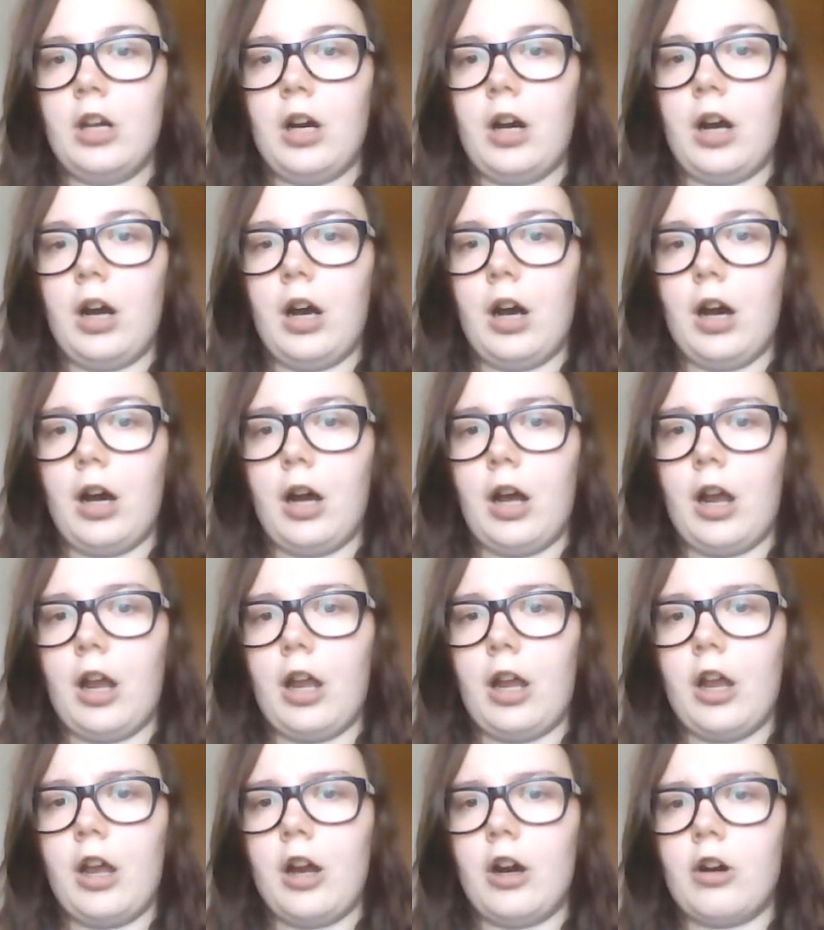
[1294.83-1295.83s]

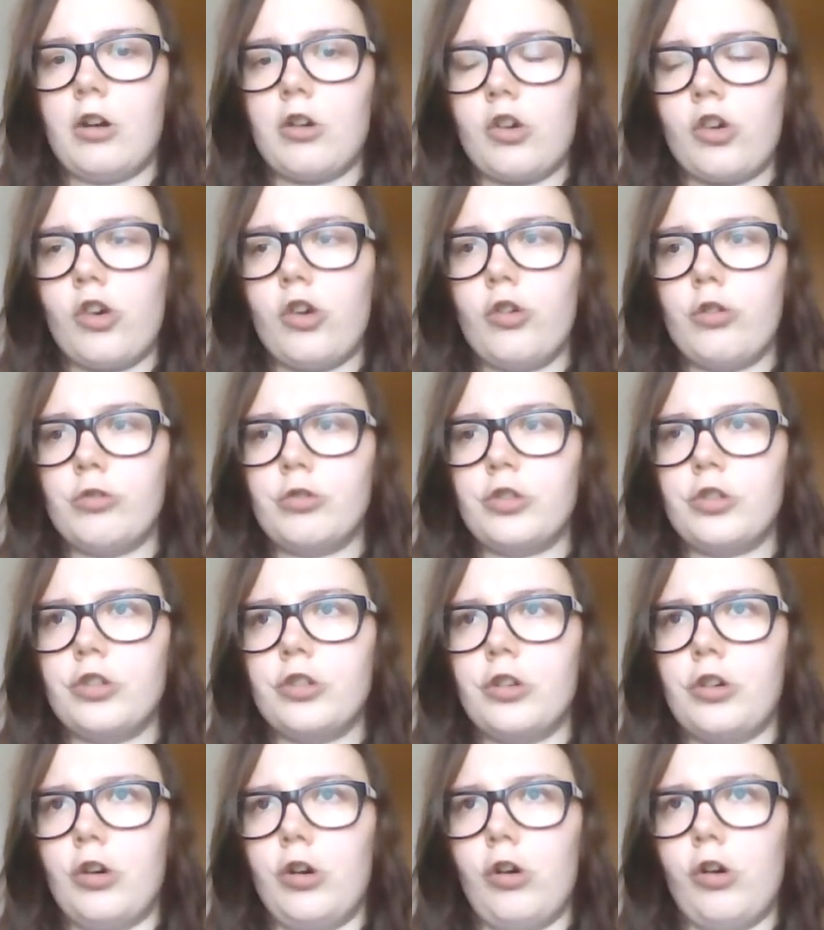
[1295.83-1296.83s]
I wrote
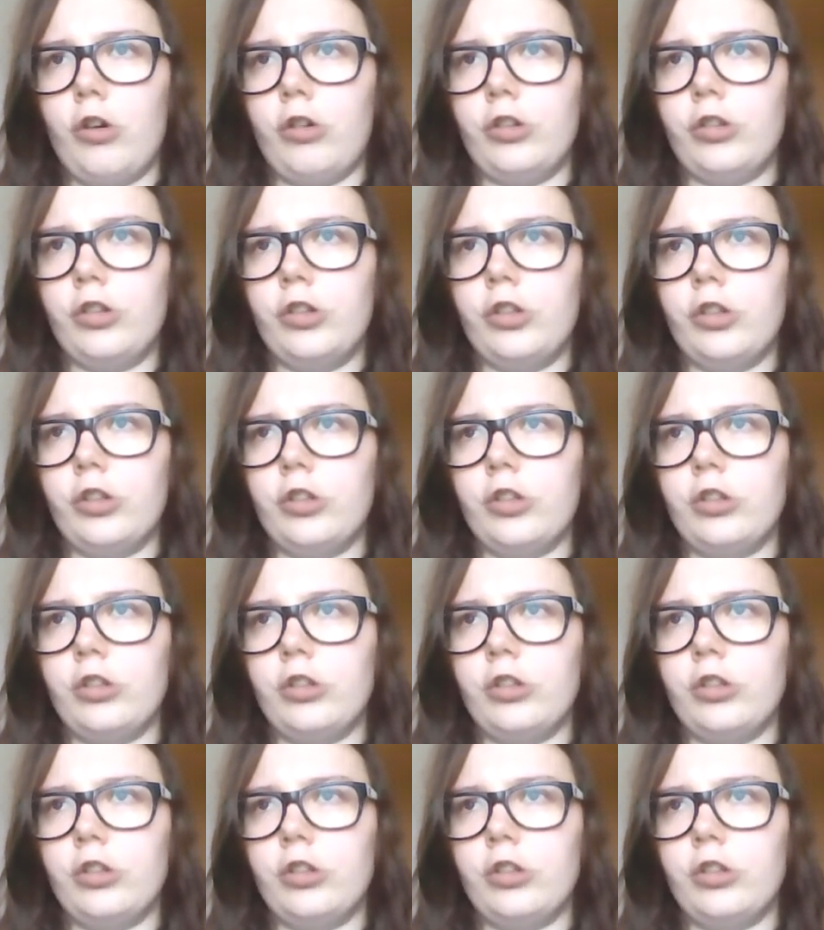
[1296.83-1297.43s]
on